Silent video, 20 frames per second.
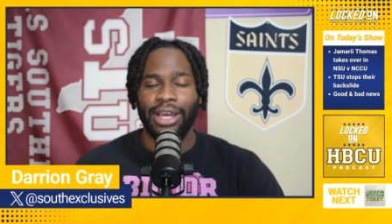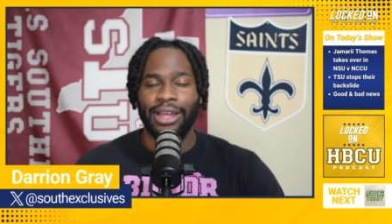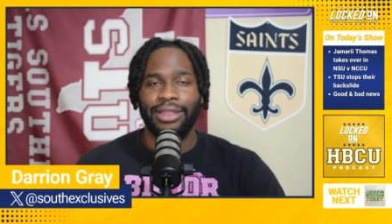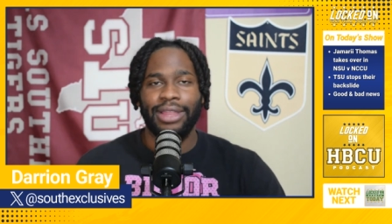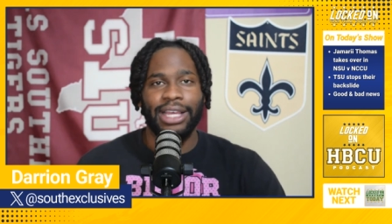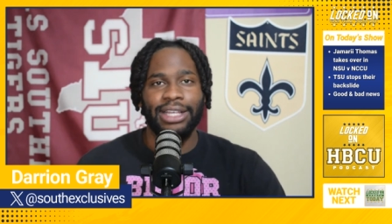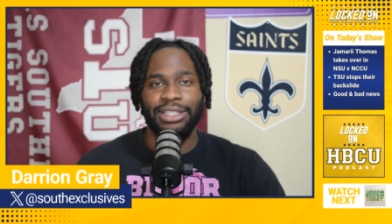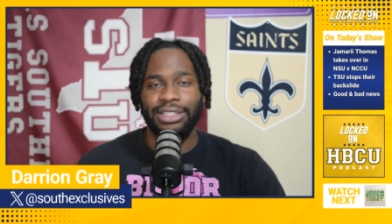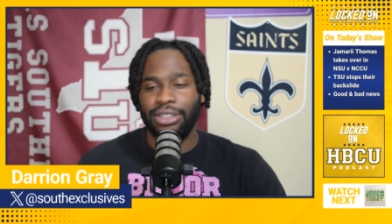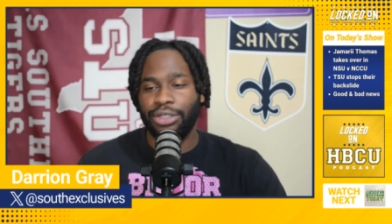
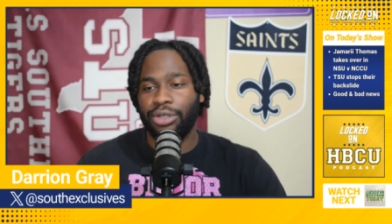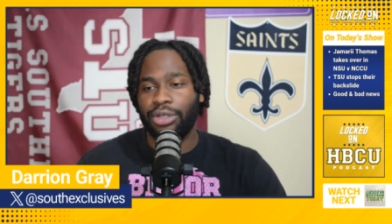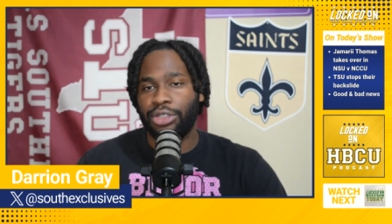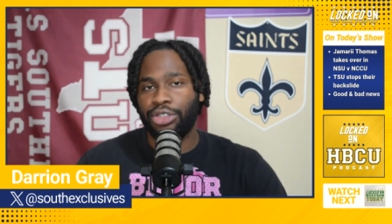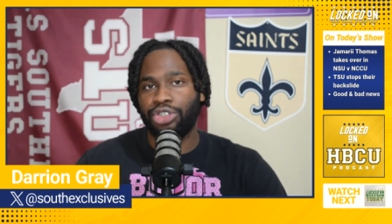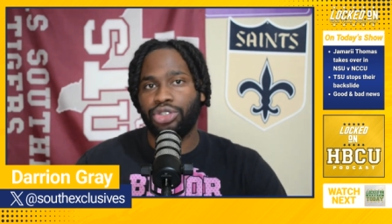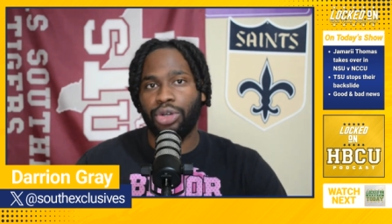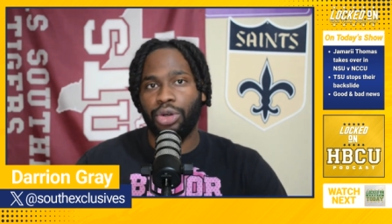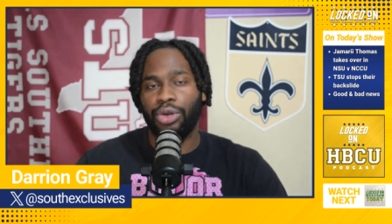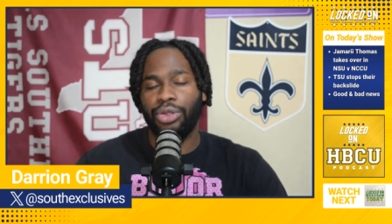They still
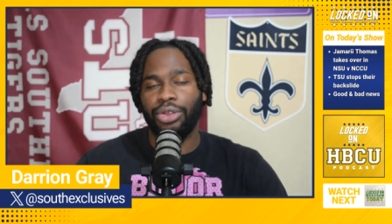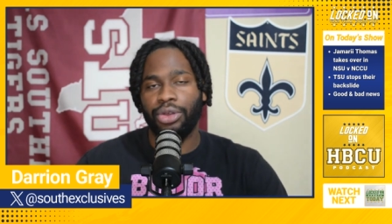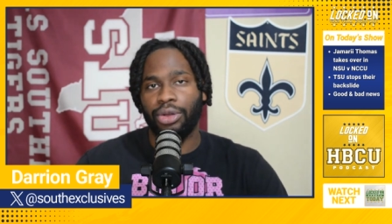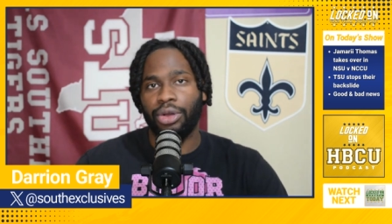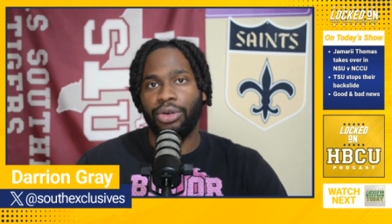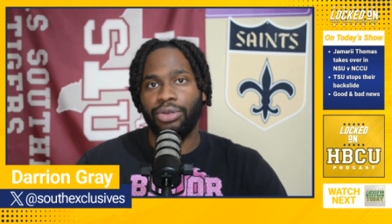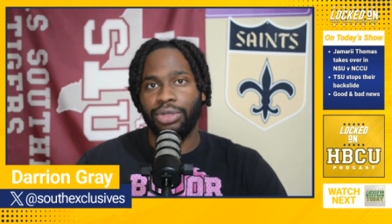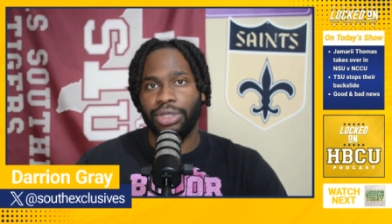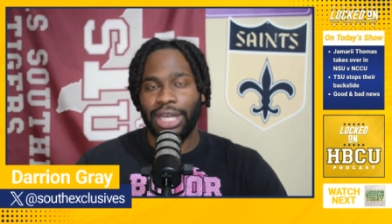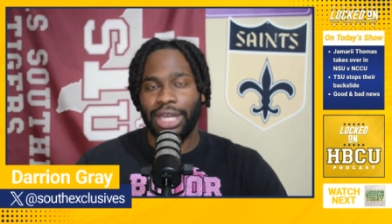controlled their
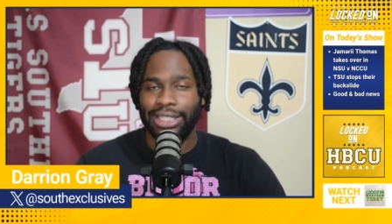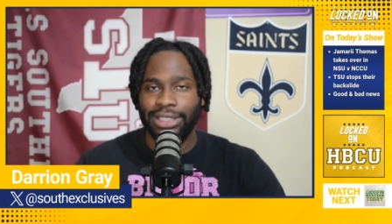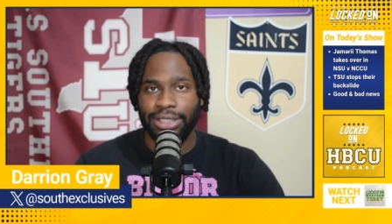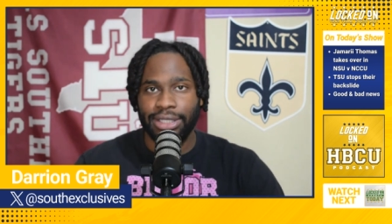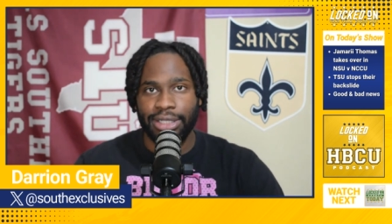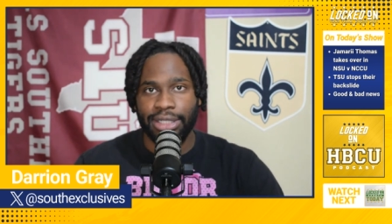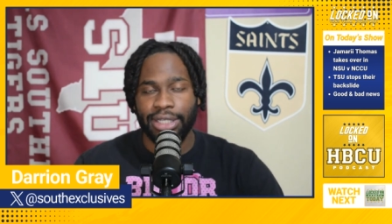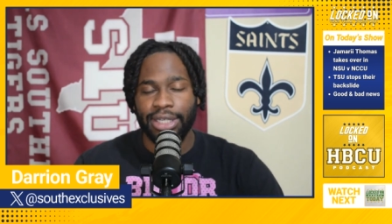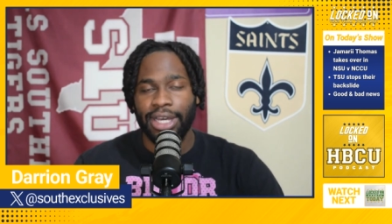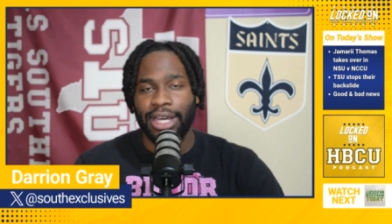own
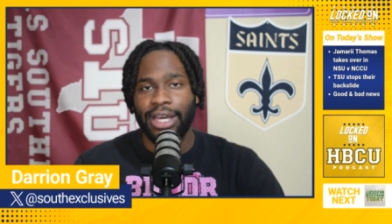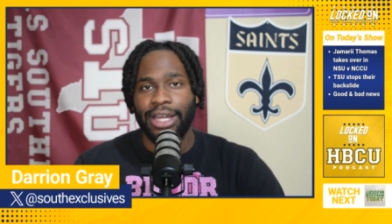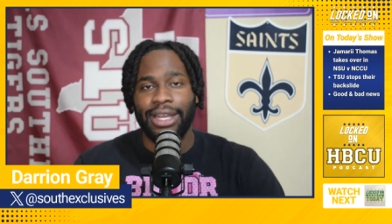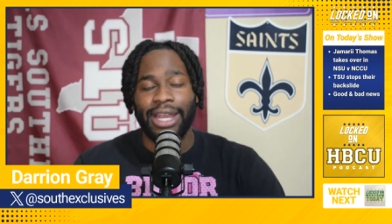destiny.